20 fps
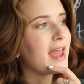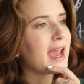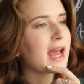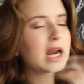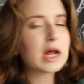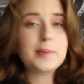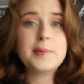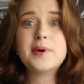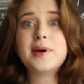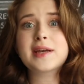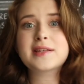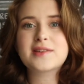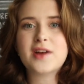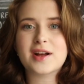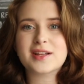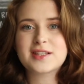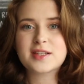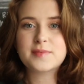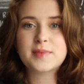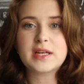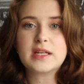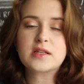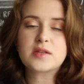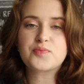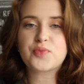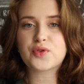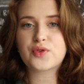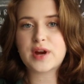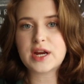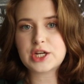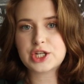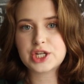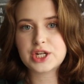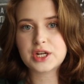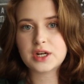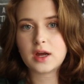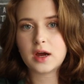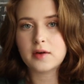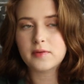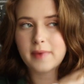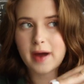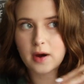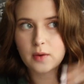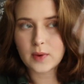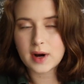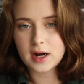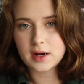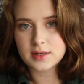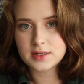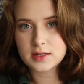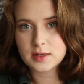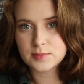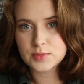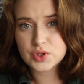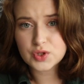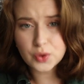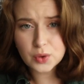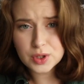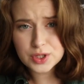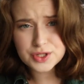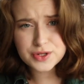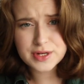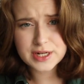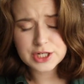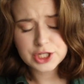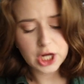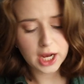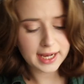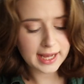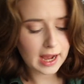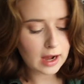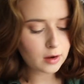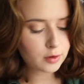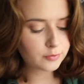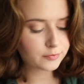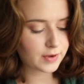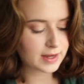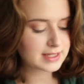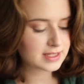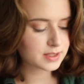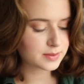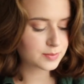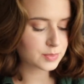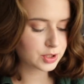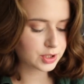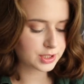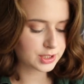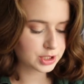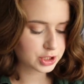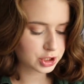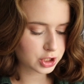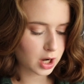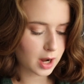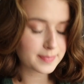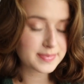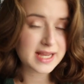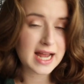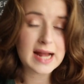And I hope you guys got some inspiration about where some stores you can check out, find some good shops.